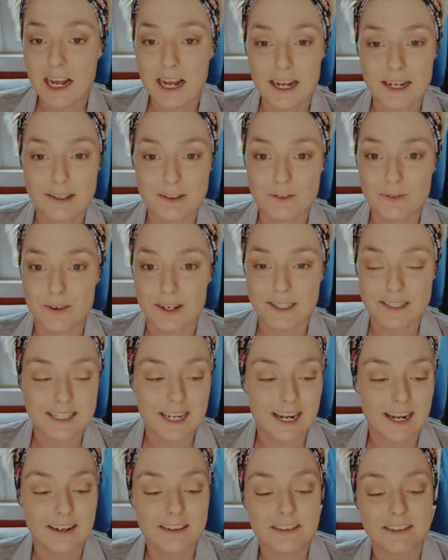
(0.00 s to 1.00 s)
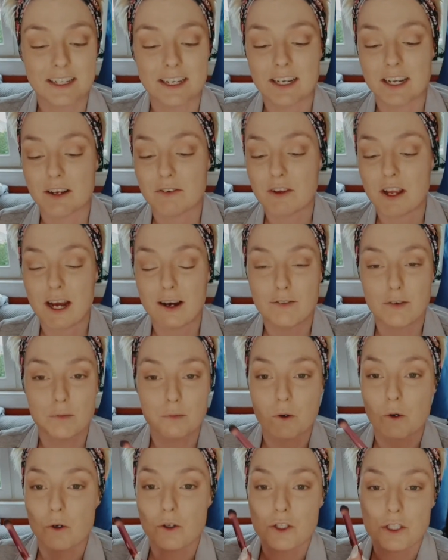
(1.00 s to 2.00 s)
It's fantastic. If you
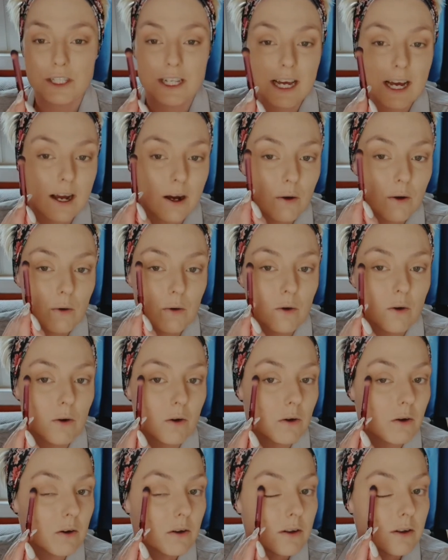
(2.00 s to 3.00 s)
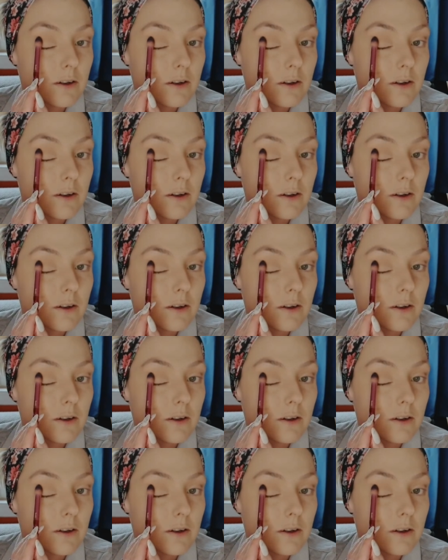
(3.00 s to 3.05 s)
haven't watched that, oh